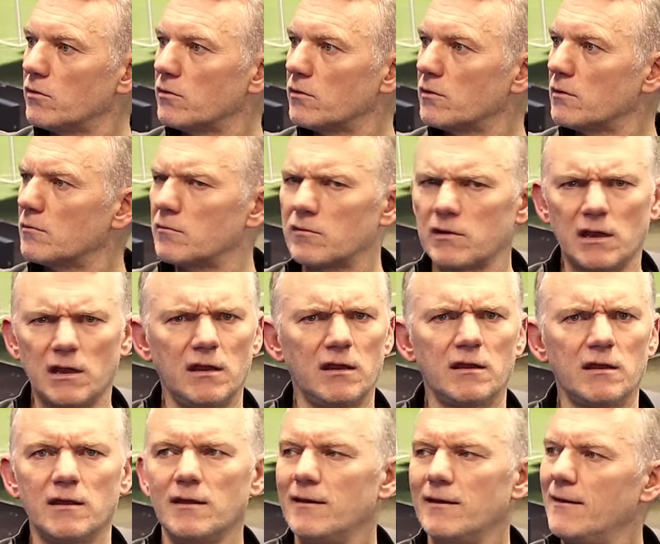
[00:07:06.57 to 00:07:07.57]
And I was like,
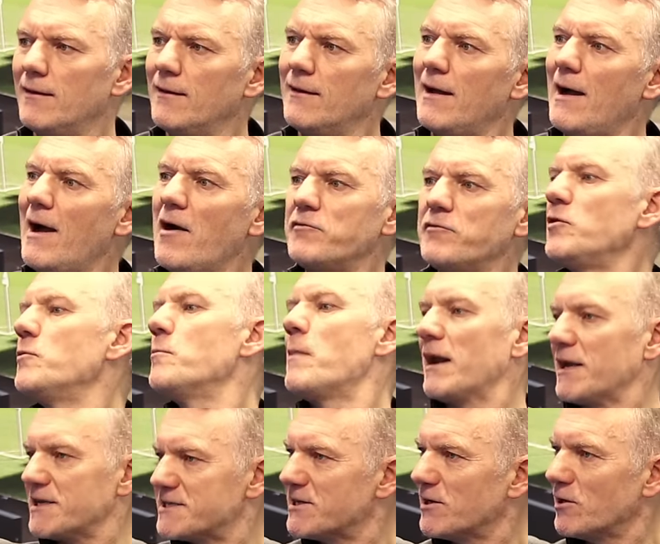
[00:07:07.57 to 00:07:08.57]
have you
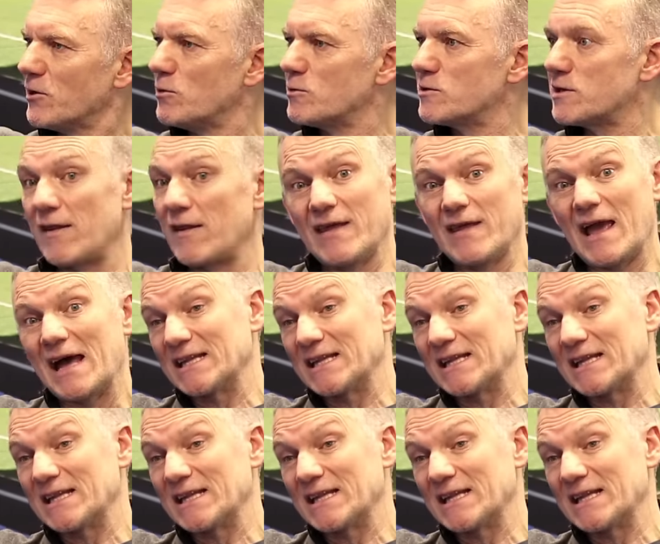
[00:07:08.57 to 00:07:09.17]
managed to lose that? Yeah, and they had a